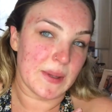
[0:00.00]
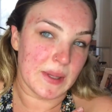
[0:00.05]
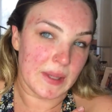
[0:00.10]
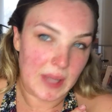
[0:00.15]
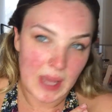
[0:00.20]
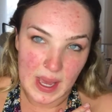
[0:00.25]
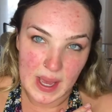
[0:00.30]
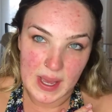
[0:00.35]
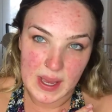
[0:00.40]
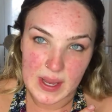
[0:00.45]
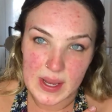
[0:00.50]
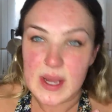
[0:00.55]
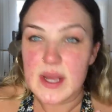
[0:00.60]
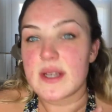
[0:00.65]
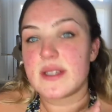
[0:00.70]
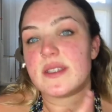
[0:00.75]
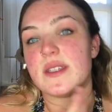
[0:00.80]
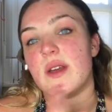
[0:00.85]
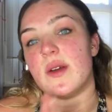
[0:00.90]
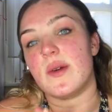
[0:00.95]
yeah,
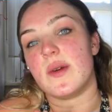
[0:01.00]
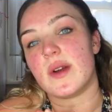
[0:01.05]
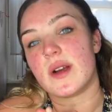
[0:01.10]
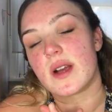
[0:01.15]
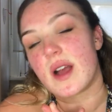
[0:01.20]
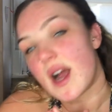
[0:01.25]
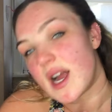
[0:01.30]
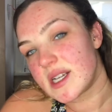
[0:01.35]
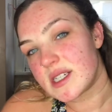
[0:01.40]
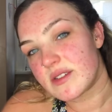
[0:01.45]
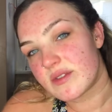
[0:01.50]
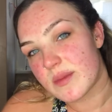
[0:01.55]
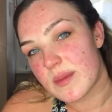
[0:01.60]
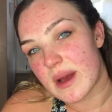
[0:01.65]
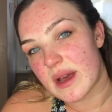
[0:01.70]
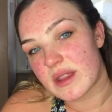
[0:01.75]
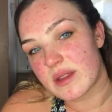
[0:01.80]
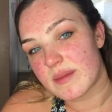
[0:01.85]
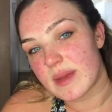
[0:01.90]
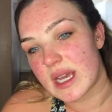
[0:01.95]
so kind of
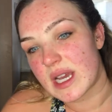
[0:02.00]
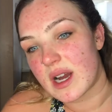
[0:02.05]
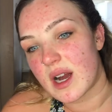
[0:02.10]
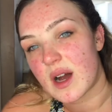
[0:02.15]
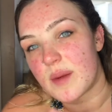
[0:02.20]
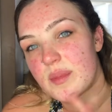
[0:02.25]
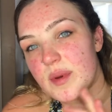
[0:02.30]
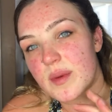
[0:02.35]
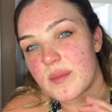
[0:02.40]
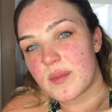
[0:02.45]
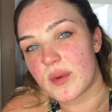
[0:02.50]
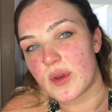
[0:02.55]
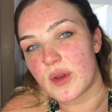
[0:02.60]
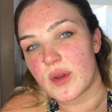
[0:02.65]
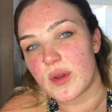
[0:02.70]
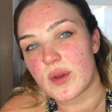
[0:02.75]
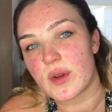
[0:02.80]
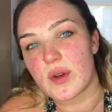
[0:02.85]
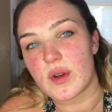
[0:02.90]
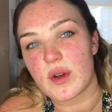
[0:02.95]
about the makeup
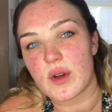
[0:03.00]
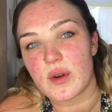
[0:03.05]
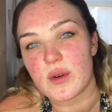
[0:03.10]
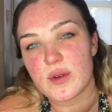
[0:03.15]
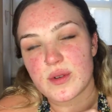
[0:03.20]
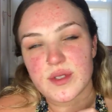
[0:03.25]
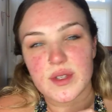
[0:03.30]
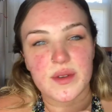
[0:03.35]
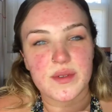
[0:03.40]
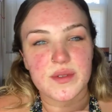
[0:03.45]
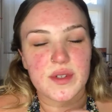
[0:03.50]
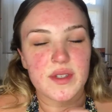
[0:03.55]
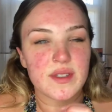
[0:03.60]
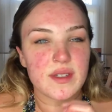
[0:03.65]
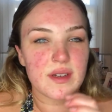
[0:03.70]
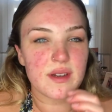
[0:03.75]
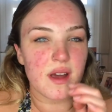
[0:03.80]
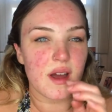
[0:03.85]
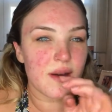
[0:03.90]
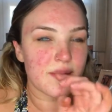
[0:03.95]
but also just
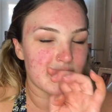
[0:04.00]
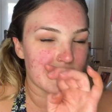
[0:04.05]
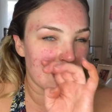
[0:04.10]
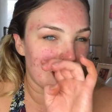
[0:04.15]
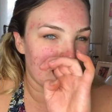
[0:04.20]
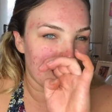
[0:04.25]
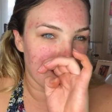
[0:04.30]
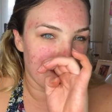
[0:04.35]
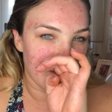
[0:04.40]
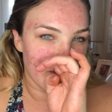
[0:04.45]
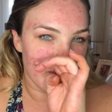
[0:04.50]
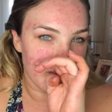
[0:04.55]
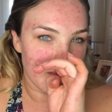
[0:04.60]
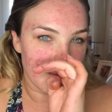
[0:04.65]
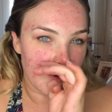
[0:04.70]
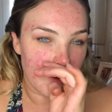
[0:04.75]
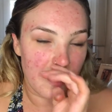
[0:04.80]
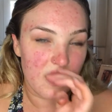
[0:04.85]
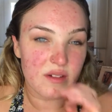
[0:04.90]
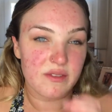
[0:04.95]
an update
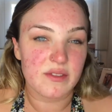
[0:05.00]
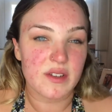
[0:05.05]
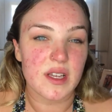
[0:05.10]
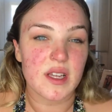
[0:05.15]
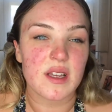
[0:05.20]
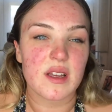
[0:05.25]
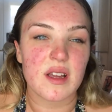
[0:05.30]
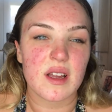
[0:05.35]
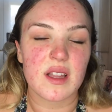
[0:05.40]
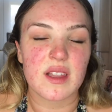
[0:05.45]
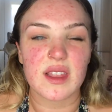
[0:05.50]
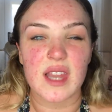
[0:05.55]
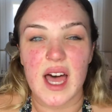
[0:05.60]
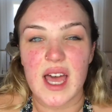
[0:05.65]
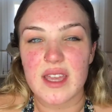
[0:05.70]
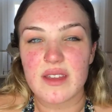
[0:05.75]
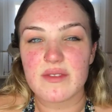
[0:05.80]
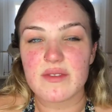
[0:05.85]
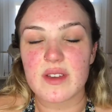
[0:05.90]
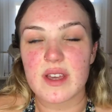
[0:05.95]
of
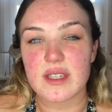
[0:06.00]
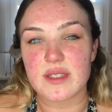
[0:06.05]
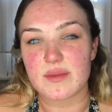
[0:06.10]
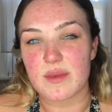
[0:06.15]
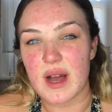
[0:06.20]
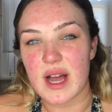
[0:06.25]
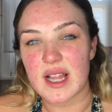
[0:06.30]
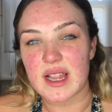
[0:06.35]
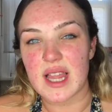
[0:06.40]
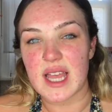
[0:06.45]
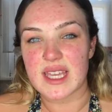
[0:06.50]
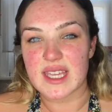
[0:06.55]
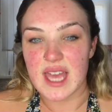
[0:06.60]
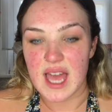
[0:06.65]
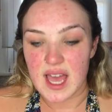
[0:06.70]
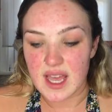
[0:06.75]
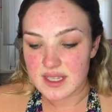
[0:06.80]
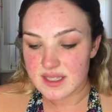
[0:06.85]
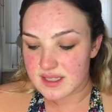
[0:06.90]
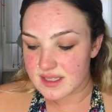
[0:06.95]
life as well, I
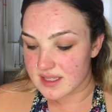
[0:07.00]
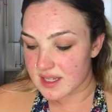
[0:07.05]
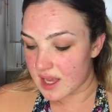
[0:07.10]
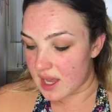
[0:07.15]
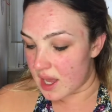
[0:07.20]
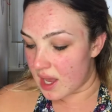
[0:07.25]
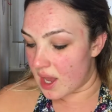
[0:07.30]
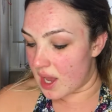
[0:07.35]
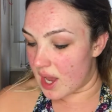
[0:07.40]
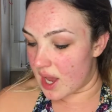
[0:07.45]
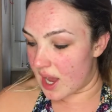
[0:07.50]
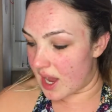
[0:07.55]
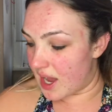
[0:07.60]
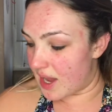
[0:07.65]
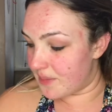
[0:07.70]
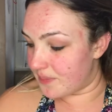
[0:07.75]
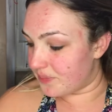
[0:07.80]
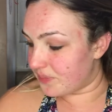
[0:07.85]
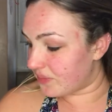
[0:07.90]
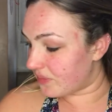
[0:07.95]
guess.
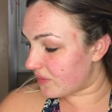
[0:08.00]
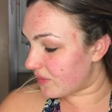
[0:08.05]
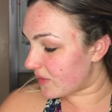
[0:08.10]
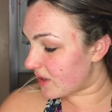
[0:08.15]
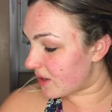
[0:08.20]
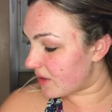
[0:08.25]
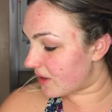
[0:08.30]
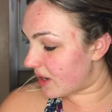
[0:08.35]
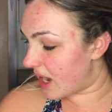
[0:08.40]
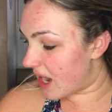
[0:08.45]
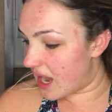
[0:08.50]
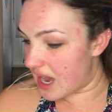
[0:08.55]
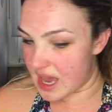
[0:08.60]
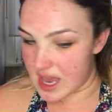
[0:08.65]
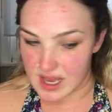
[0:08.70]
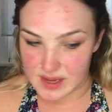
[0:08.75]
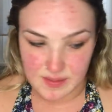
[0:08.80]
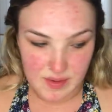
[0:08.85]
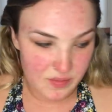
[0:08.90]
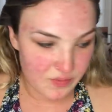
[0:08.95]
I'm
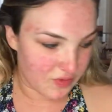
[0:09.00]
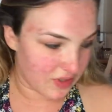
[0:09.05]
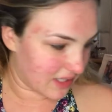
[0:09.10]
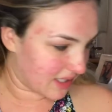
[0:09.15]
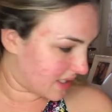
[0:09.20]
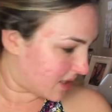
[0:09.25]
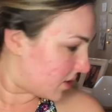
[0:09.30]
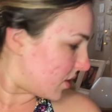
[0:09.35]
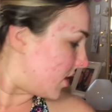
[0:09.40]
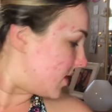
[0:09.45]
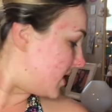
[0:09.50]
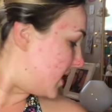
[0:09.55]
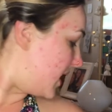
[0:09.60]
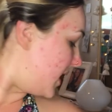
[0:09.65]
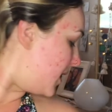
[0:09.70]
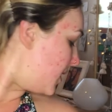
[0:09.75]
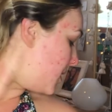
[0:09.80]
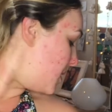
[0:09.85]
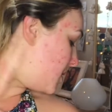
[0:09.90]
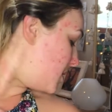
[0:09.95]
really
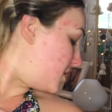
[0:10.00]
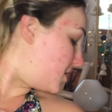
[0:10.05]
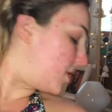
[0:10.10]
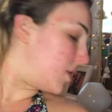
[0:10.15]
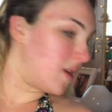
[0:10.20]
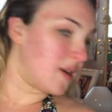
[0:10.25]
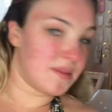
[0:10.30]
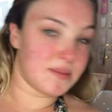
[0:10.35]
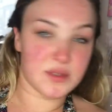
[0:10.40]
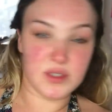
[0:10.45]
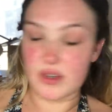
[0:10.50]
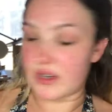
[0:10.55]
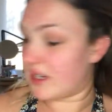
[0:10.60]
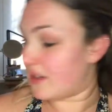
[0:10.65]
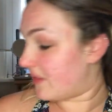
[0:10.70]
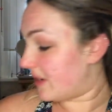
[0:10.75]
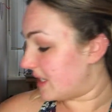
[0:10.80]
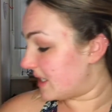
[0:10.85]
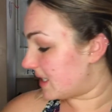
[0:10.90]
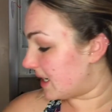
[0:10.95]
snotty, so I'm sorry
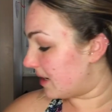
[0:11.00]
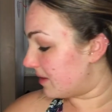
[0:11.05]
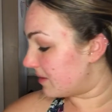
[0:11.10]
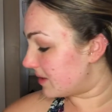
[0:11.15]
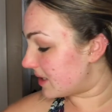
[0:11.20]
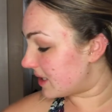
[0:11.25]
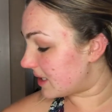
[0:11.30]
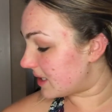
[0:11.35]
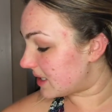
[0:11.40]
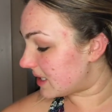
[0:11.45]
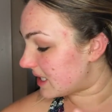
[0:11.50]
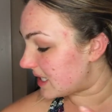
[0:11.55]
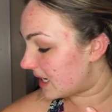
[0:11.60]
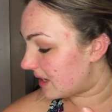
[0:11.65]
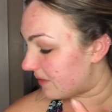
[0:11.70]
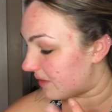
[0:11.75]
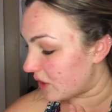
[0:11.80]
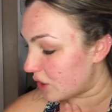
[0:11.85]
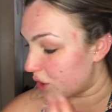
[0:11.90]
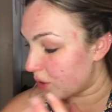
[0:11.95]
if I sound
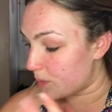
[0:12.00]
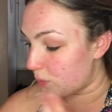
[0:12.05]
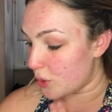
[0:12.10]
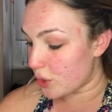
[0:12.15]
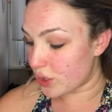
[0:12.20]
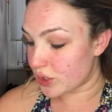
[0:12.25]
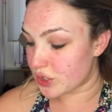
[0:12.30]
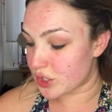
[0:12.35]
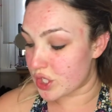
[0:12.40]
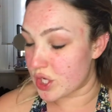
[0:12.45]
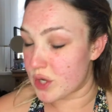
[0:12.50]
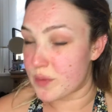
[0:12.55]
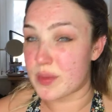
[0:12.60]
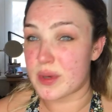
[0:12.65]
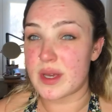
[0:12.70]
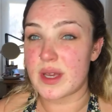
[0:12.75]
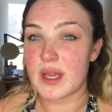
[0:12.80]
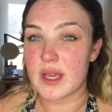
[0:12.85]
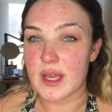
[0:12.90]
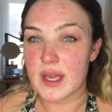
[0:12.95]
sniffy or bunged up.
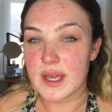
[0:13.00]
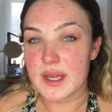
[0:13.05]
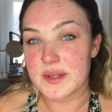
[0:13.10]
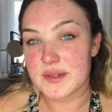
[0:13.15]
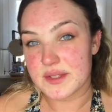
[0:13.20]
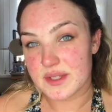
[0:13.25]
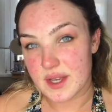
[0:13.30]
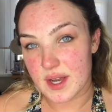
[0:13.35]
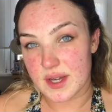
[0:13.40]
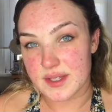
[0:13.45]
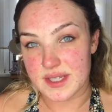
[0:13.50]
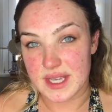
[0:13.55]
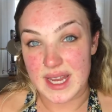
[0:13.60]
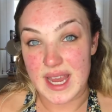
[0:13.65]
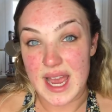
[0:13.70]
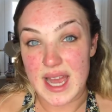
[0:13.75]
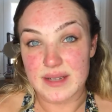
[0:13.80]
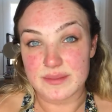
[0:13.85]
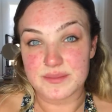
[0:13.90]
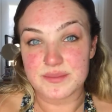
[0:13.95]
It's because I
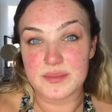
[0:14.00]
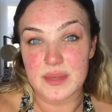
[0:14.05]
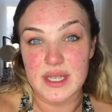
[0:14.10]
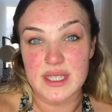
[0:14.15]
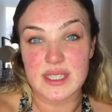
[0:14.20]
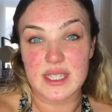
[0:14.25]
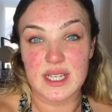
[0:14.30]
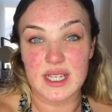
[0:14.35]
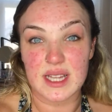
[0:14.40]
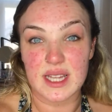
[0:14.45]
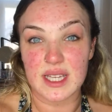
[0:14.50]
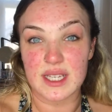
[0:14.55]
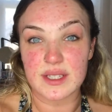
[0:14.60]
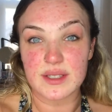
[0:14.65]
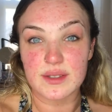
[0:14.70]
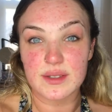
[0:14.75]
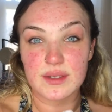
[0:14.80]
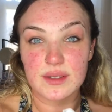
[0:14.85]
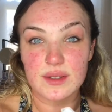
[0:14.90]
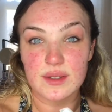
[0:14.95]
am, basically.